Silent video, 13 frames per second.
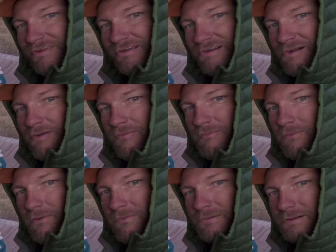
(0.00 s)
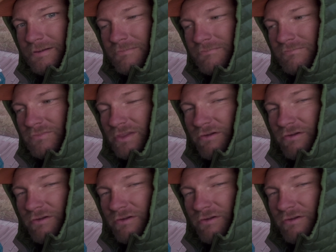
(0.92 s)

Grab my phone.